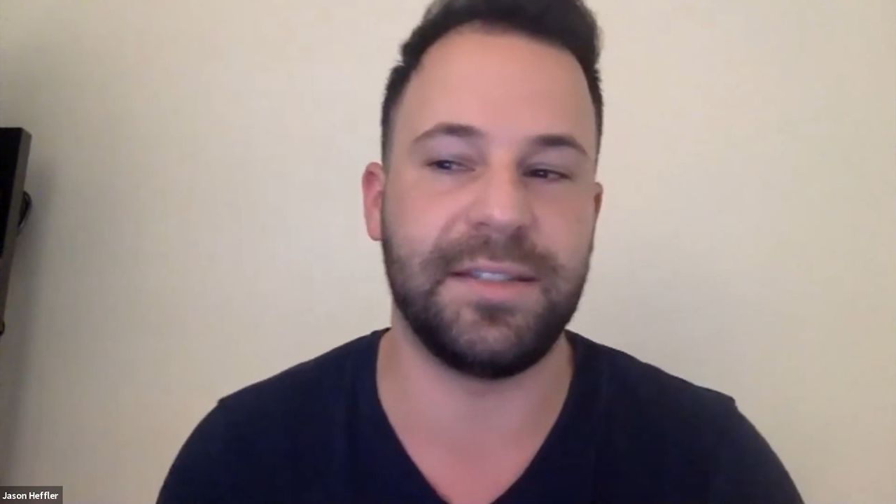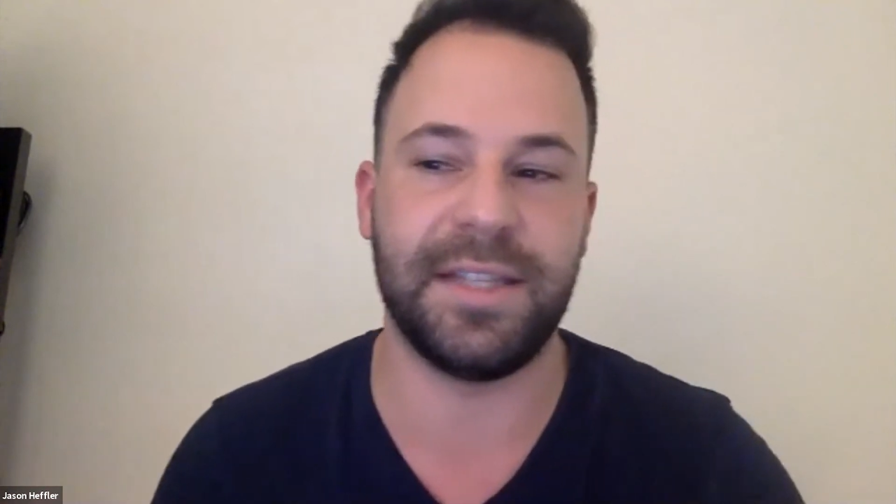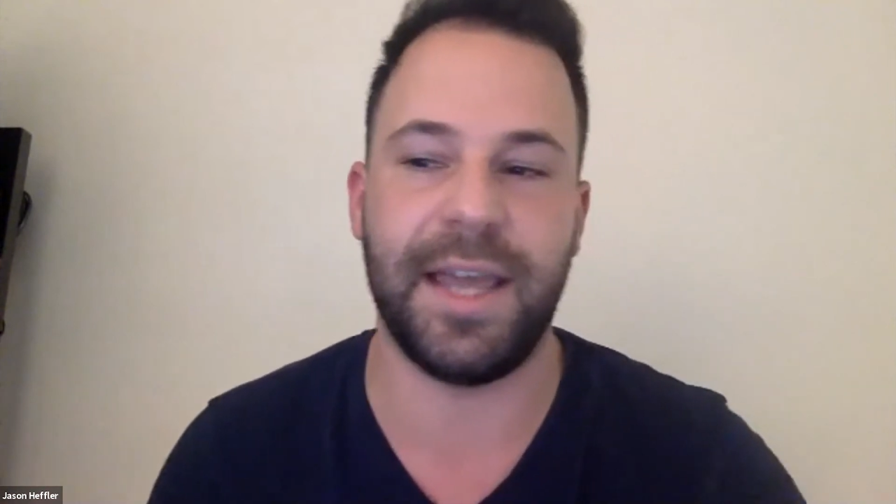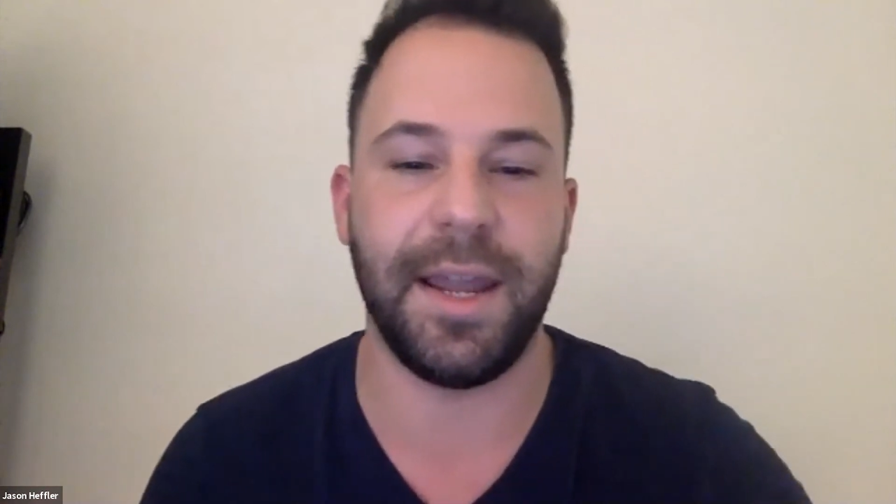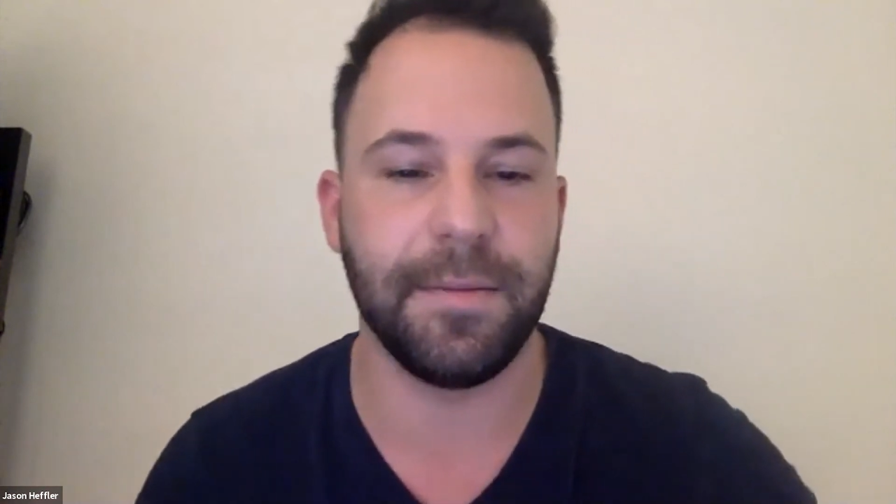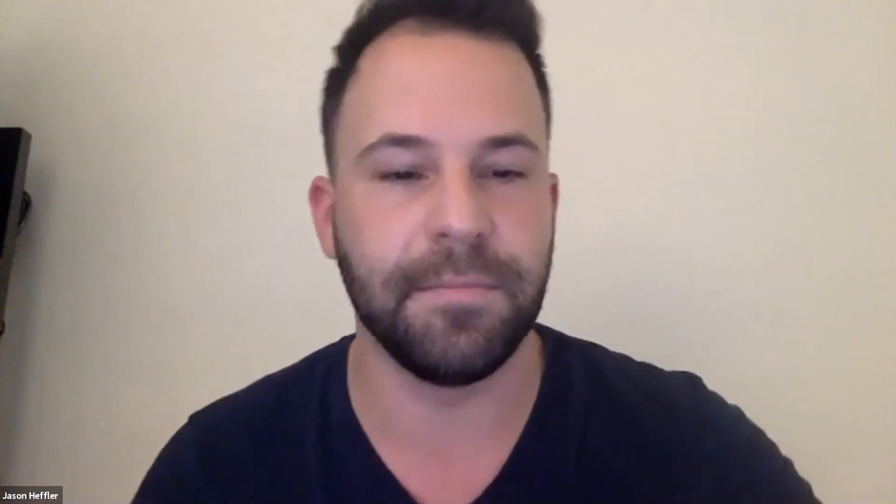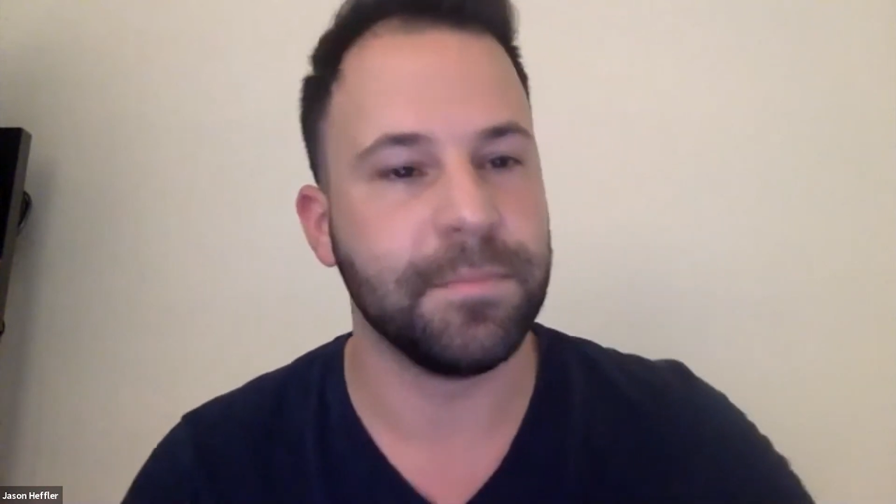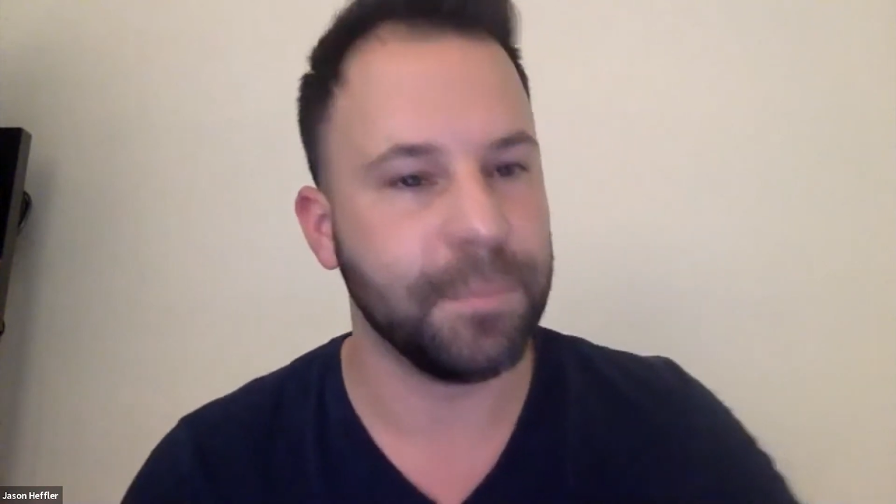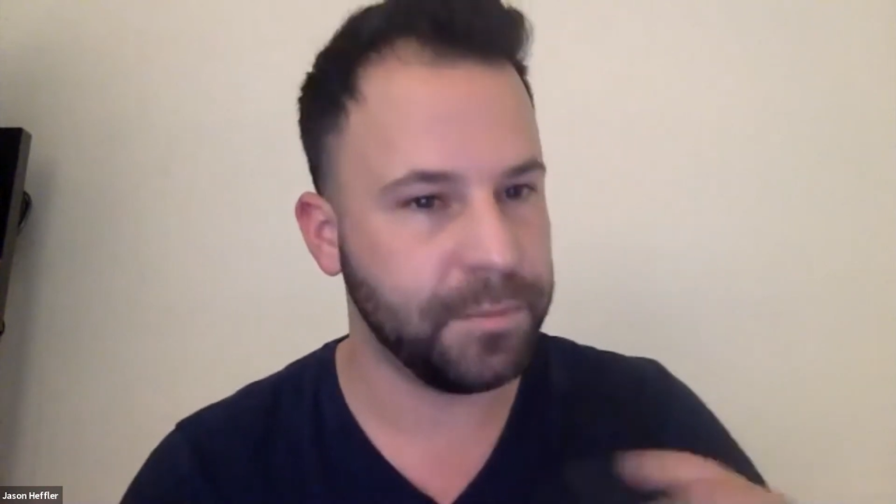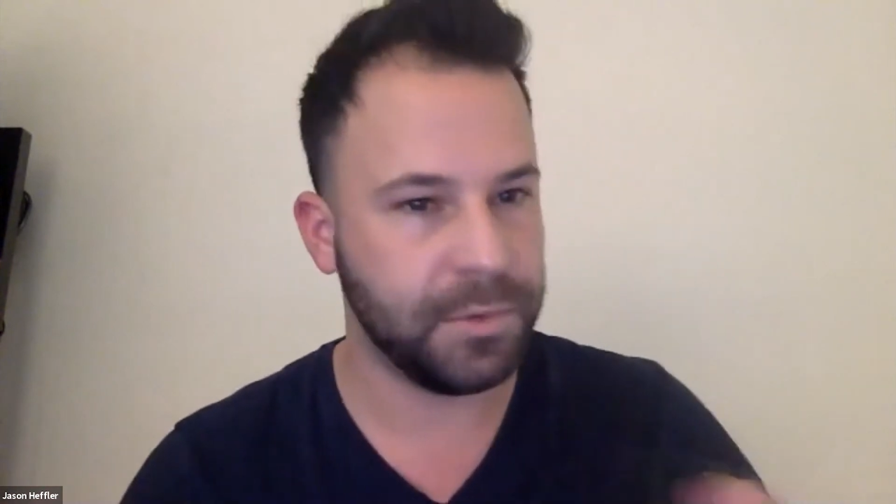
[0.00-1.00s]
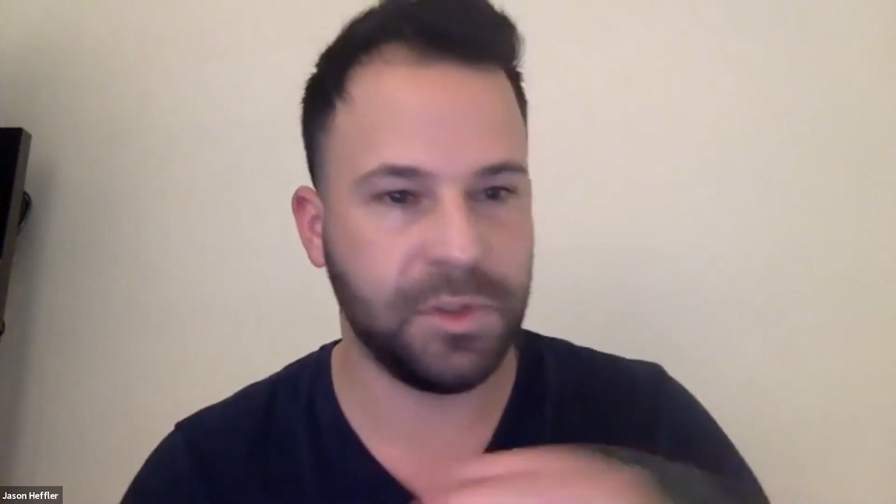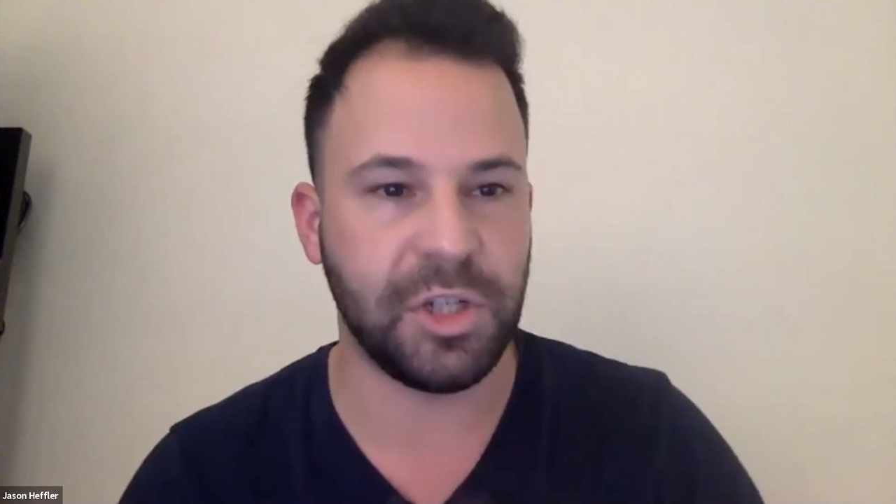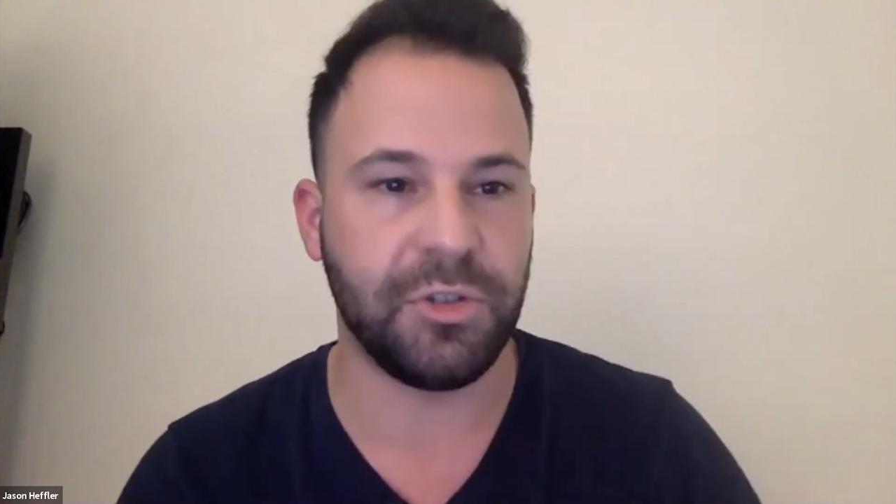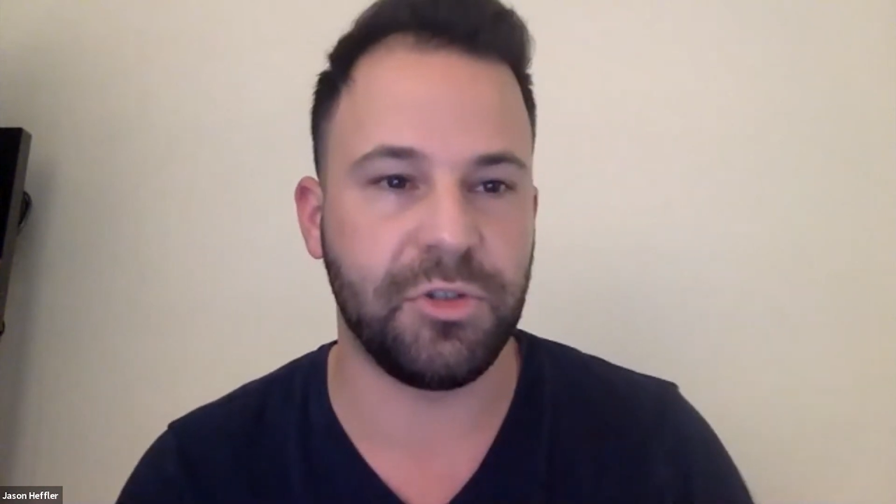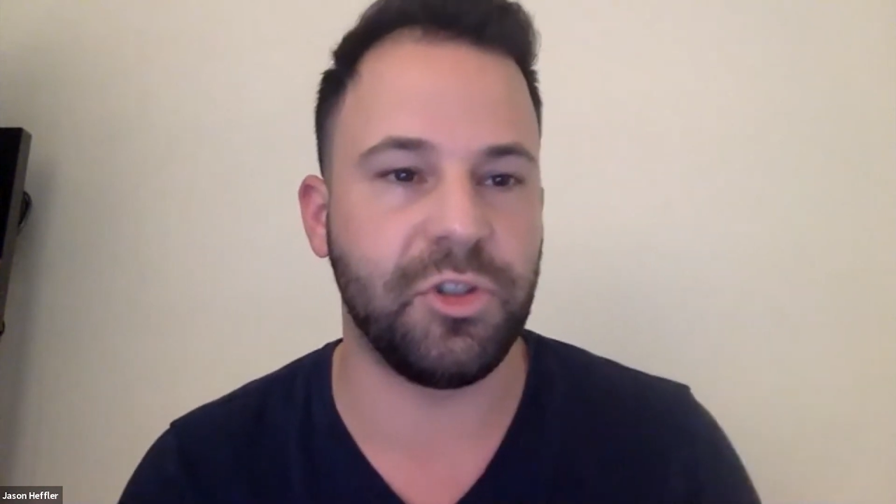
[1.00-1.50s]
say
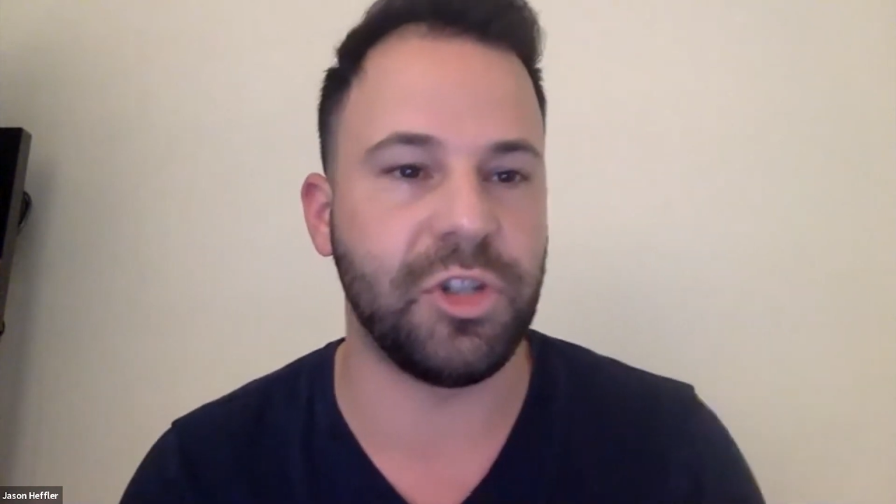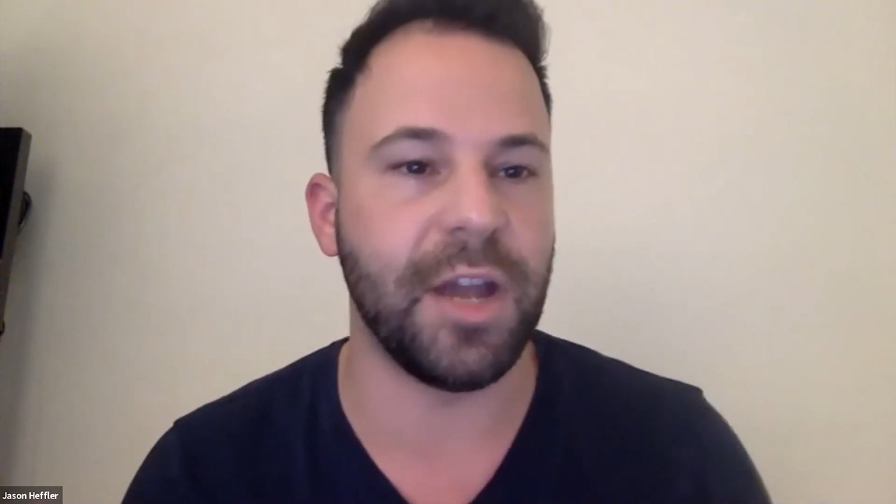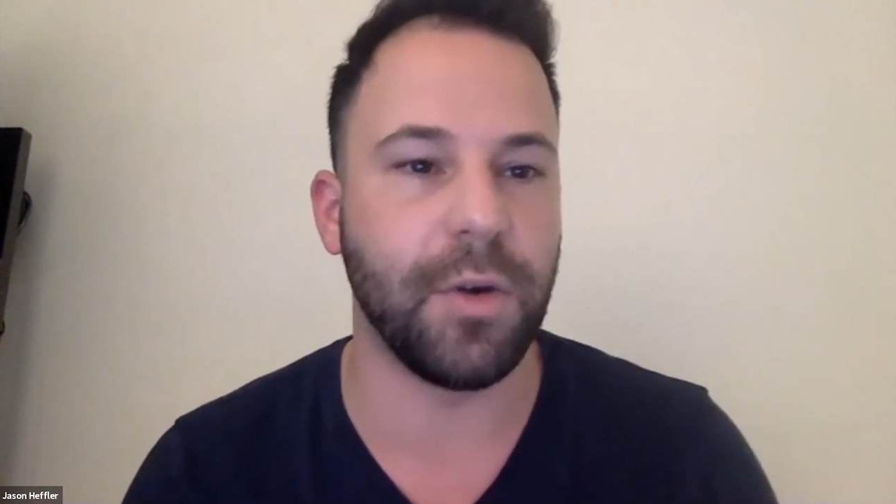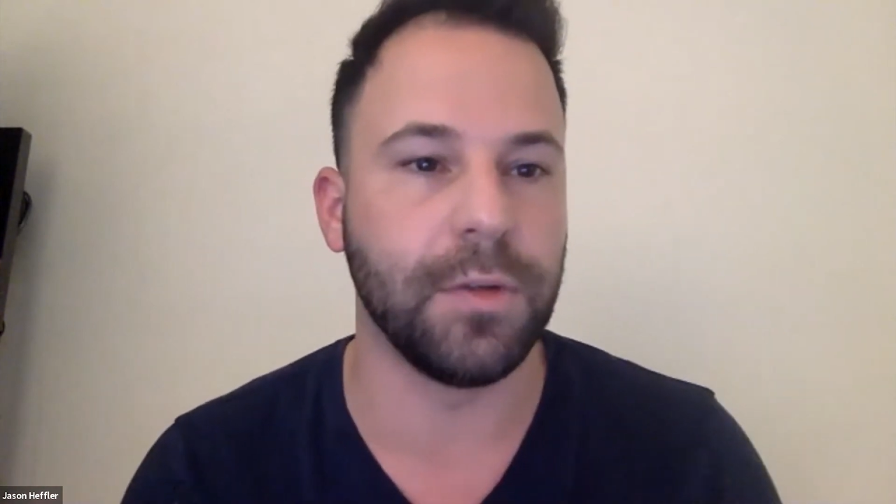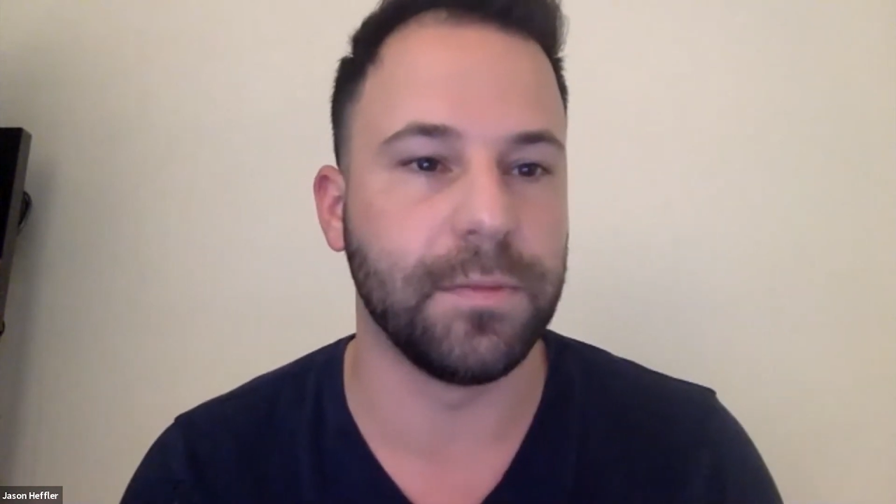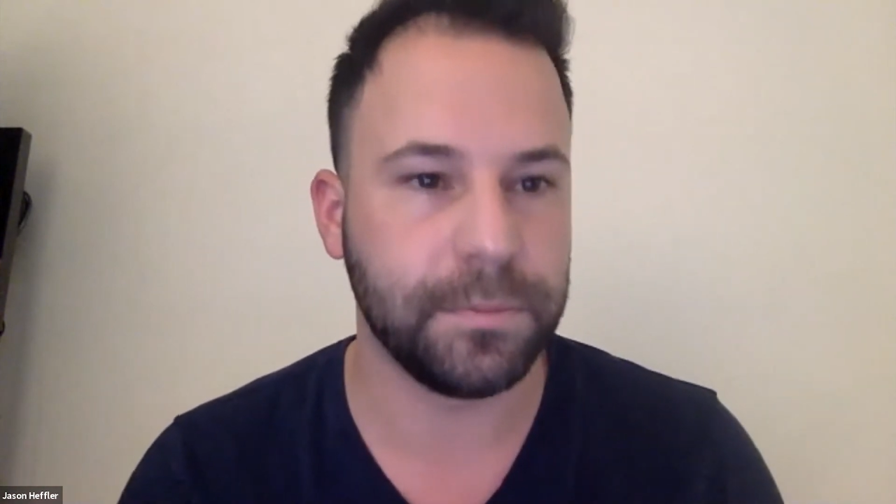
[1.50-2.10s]
general.